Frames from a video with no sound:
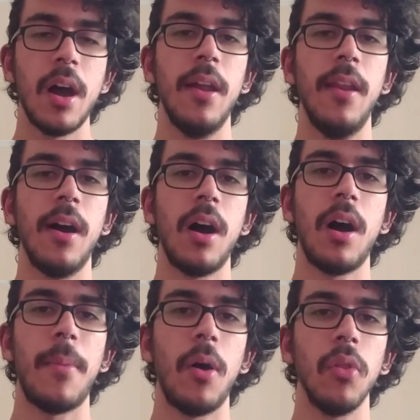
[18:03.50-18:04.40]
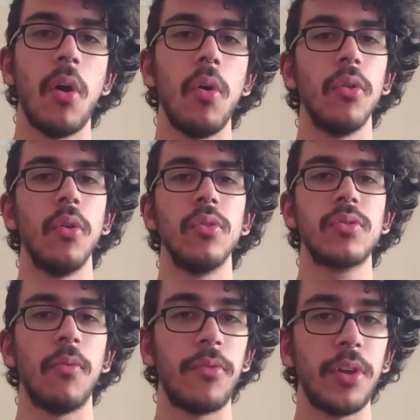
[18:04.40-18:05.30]
and about all those
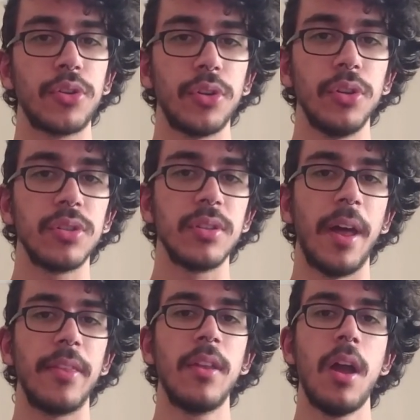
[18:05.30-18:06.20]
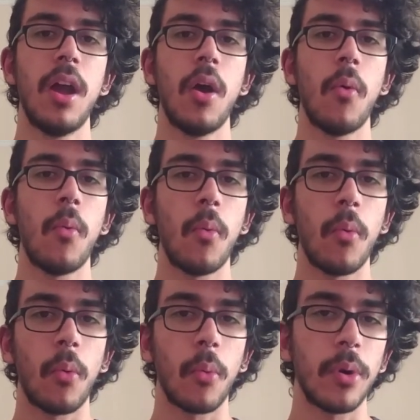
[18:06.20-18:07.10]
features that
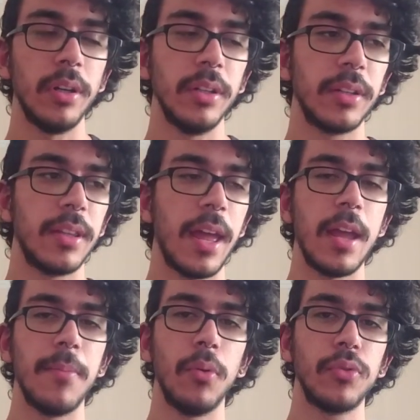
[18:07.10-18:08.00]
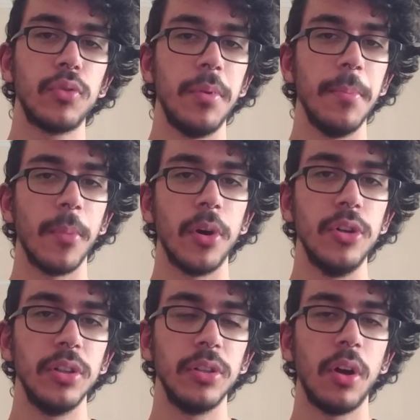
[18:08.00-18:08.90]
weren't able to be
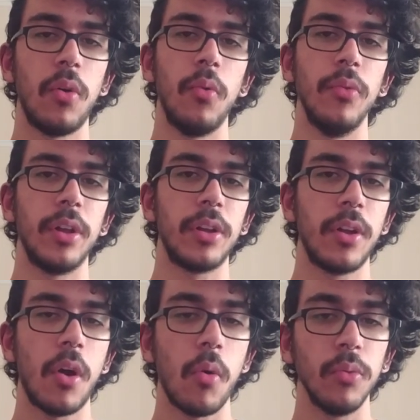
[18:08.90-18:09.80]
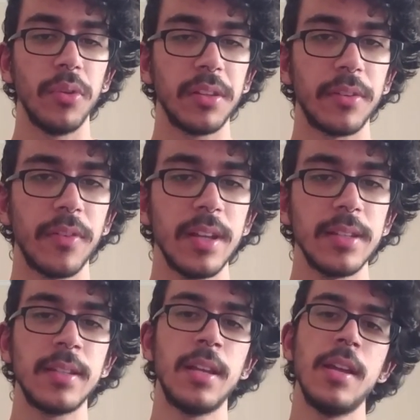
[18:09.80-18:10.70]
merged on the old
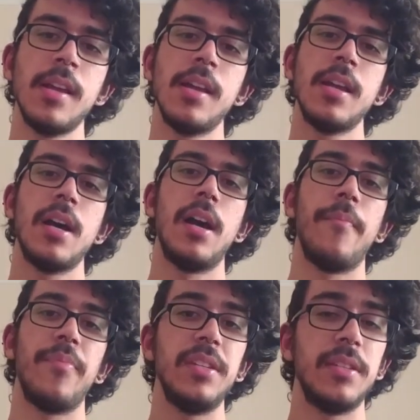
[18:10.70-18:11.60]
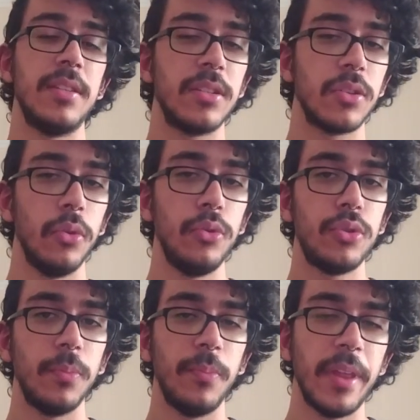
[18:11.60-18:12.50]
interface, this is the
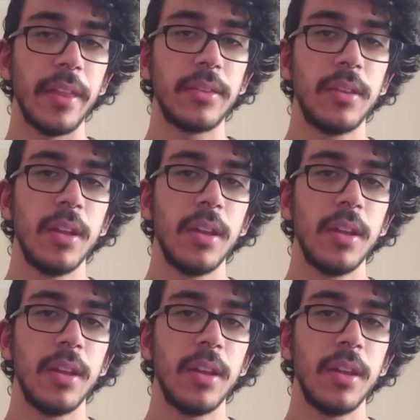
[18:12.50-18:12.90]
solution that